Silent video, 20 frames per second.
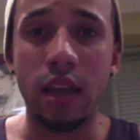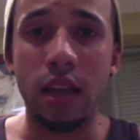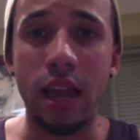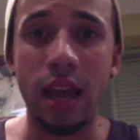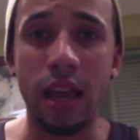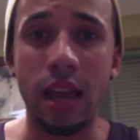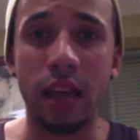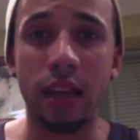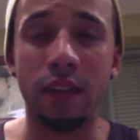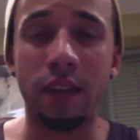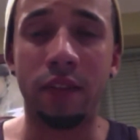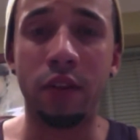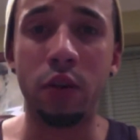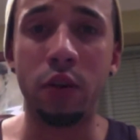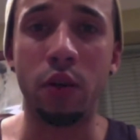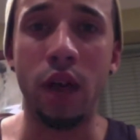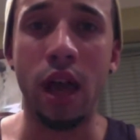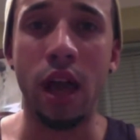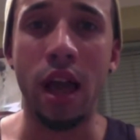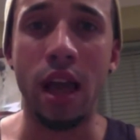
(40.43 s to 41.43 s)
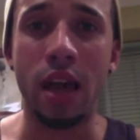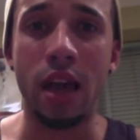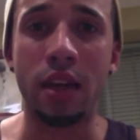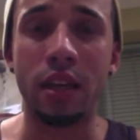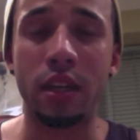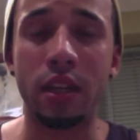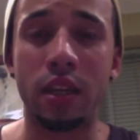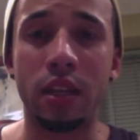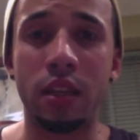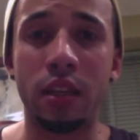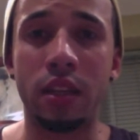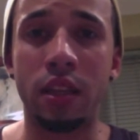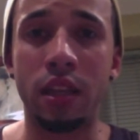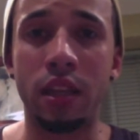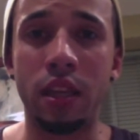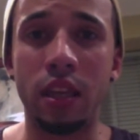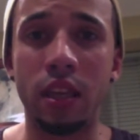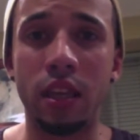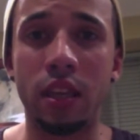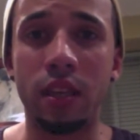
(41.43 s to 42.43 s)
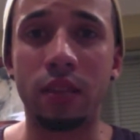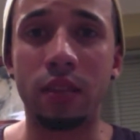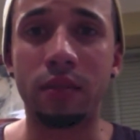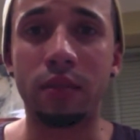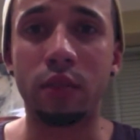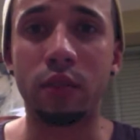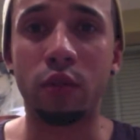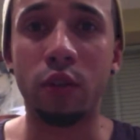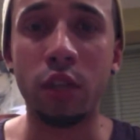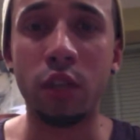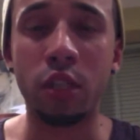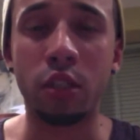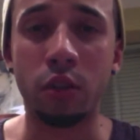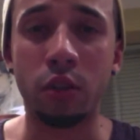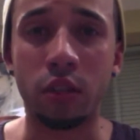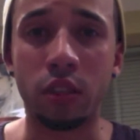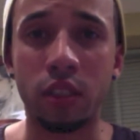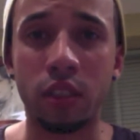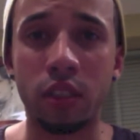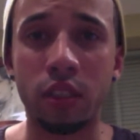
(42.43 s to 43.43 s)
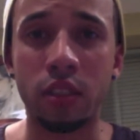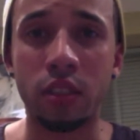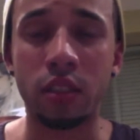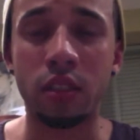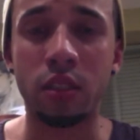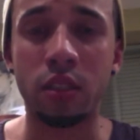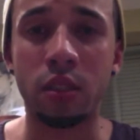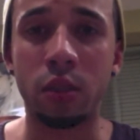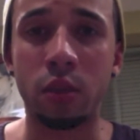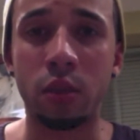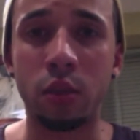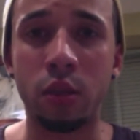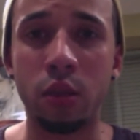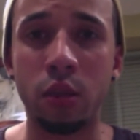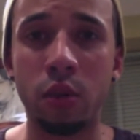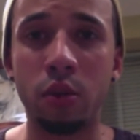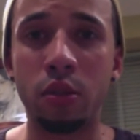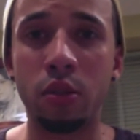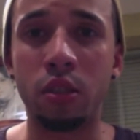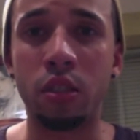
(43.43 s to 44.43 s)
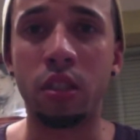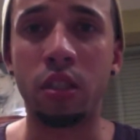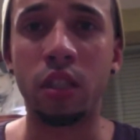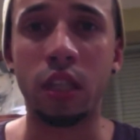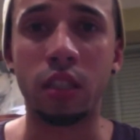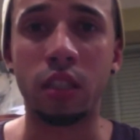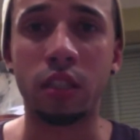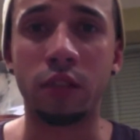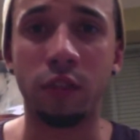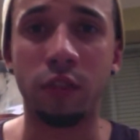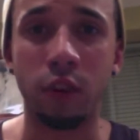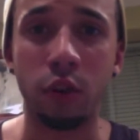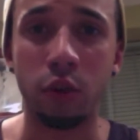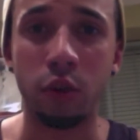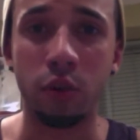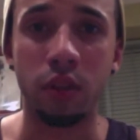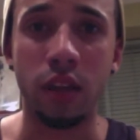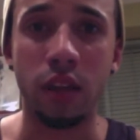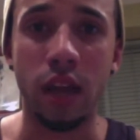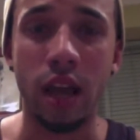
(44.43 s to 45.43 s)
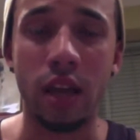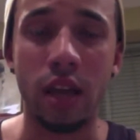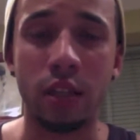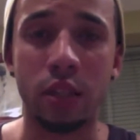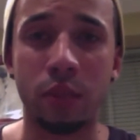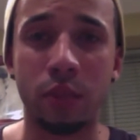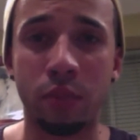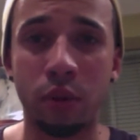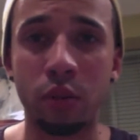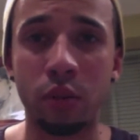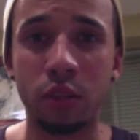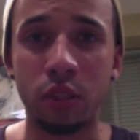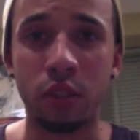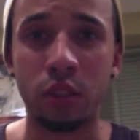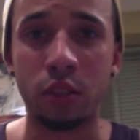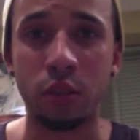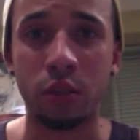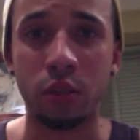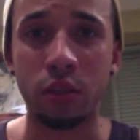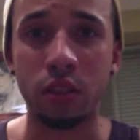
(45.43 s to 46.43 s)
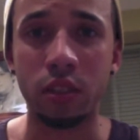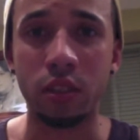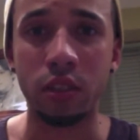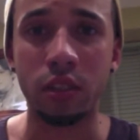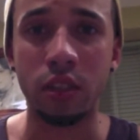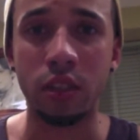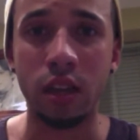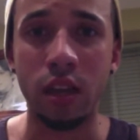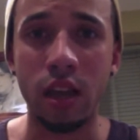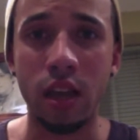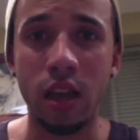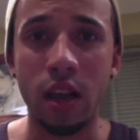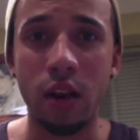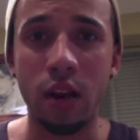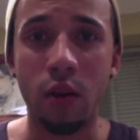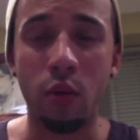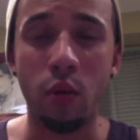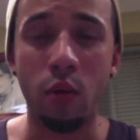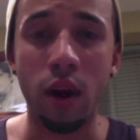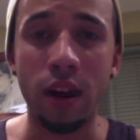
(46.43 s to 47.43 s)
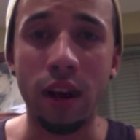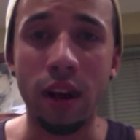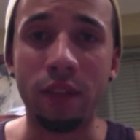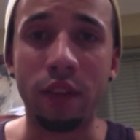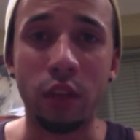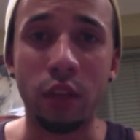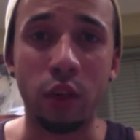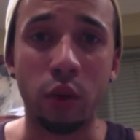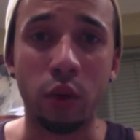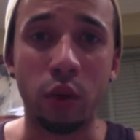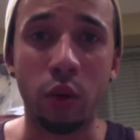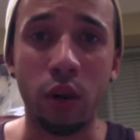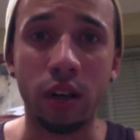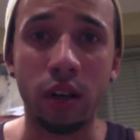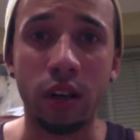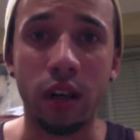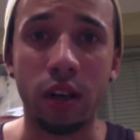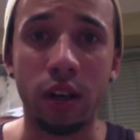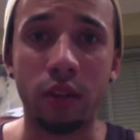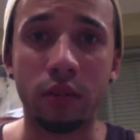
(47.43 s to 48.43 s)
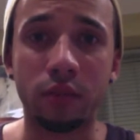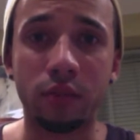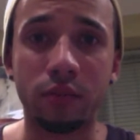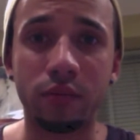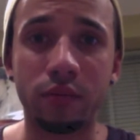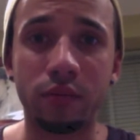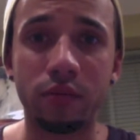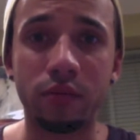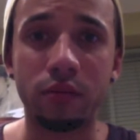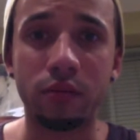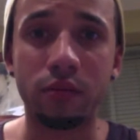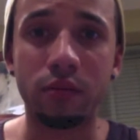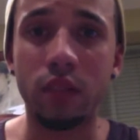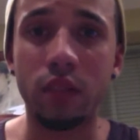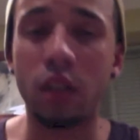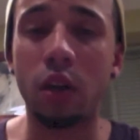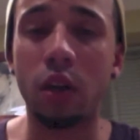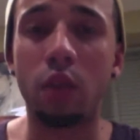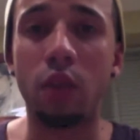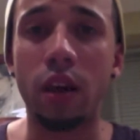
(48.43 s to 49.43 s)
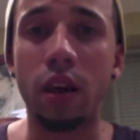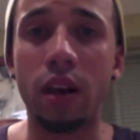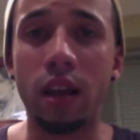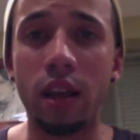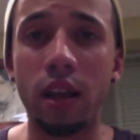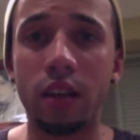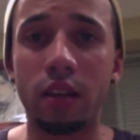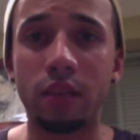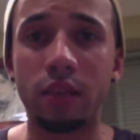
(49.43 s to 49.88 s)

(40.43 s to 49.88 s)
and if you had the resources to use just food as your protein source right after your workout, then go right ahead.